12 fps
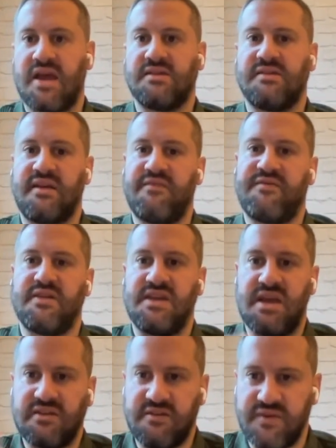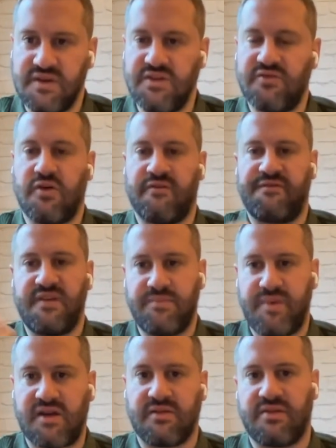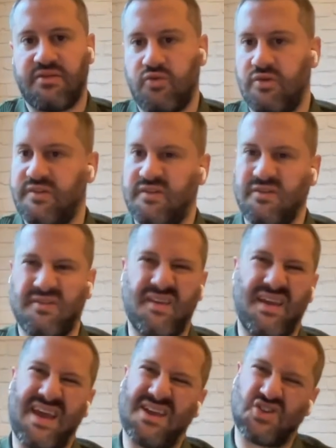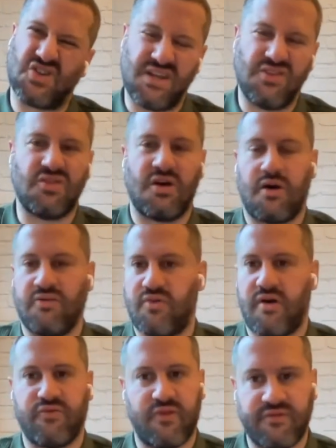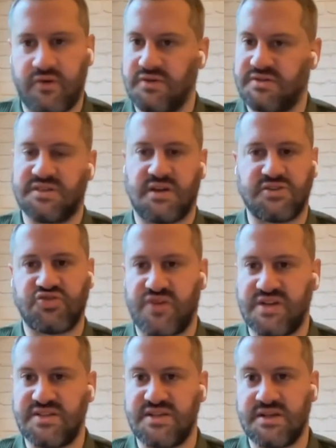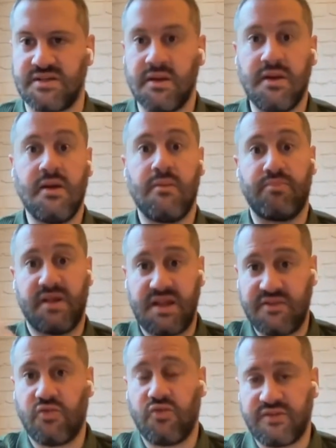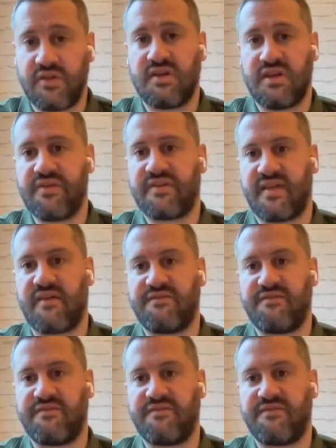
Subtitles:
And if at the end of it, you've got feedback and thoughts and you're saying, actually, I'd rather have got stuck straight in, please also give